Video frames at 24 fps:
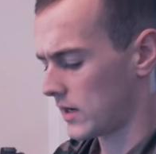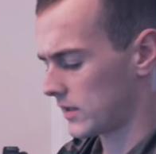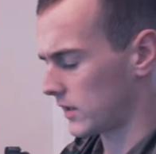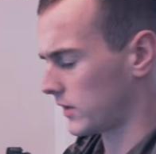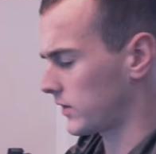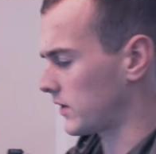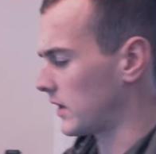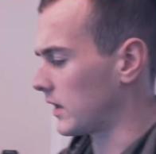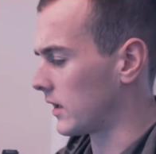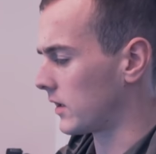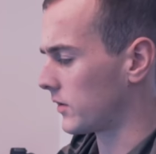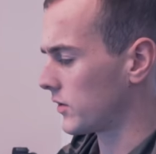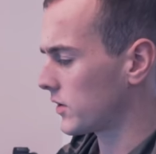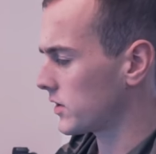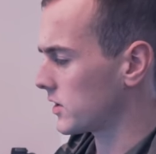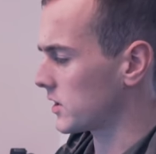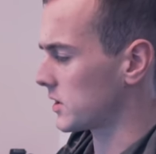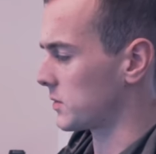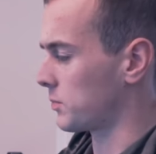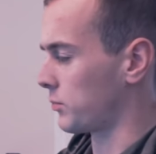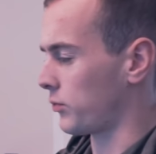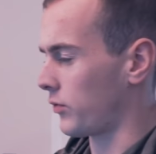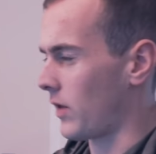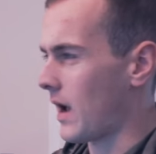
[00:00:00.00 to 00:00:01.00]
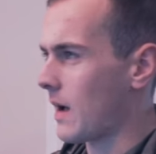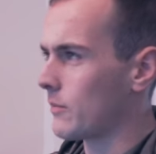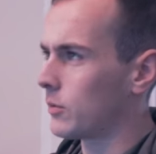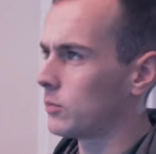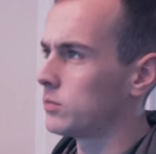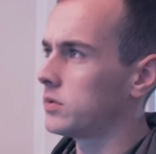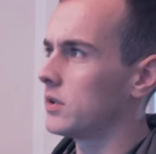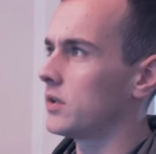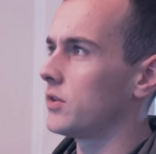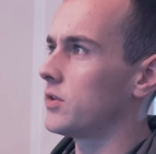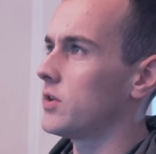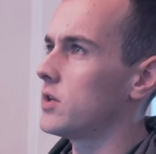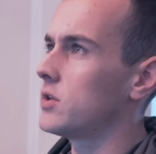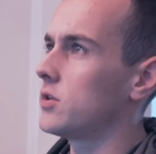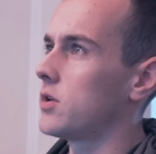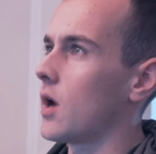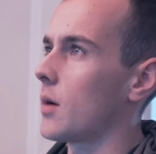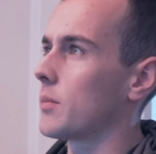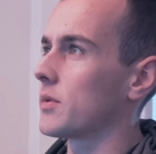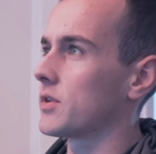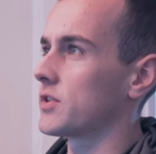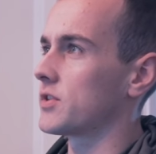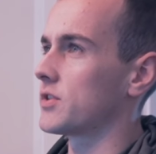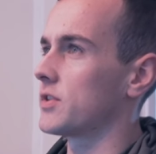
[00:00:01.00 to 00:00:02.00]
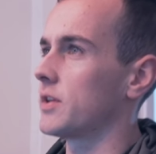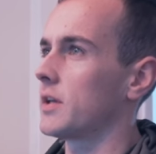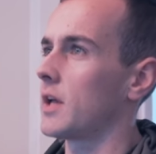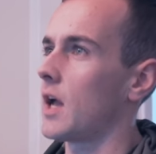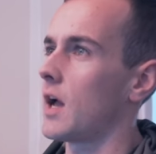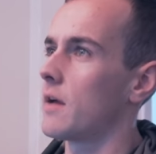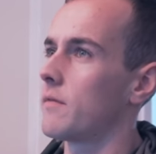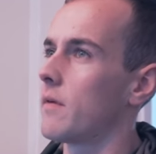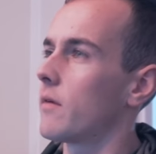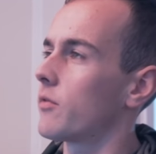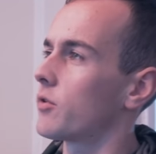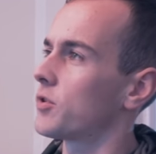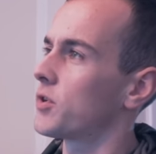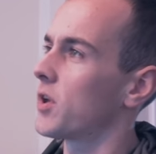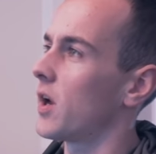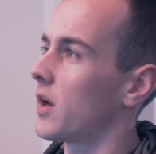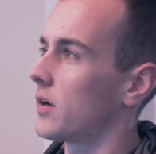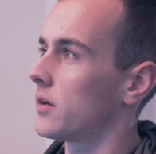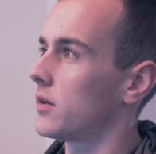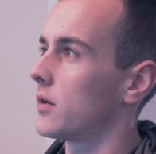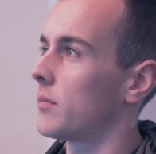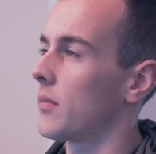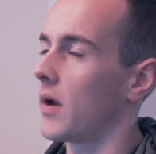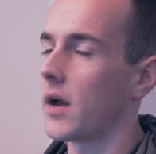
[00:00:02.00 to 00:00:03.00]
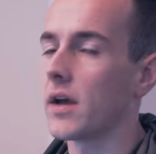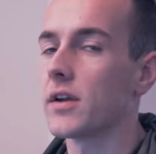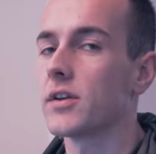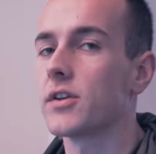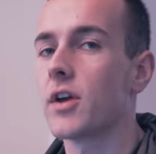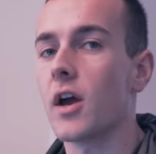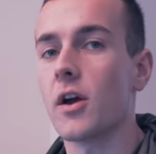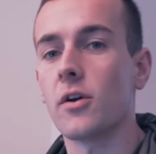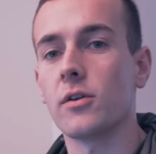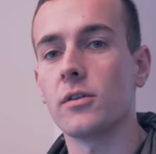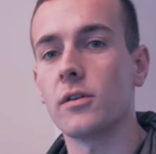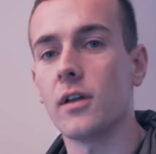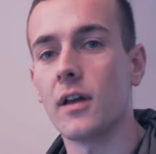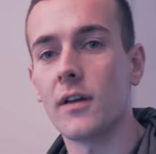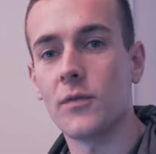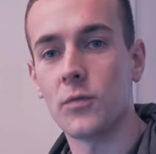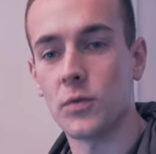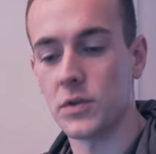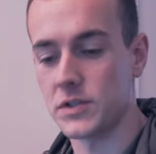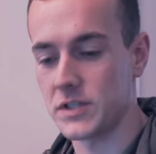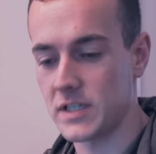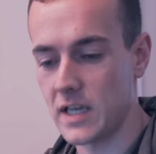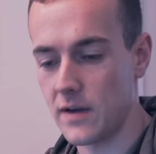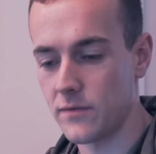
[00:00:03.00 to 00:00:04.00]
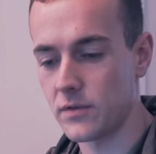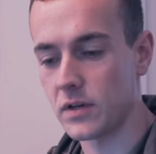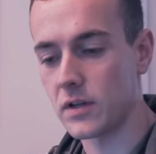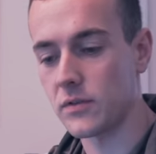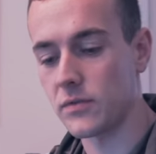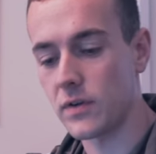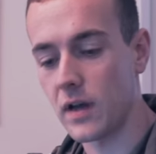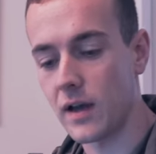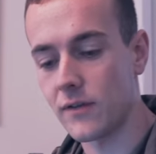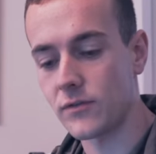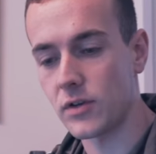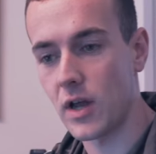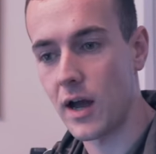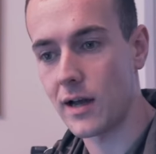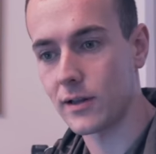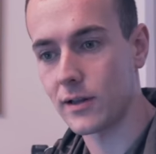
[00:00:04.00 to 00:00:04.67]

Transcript: trying to think, this is probably the dumbest thing I've ever done in my entire life with seventy-five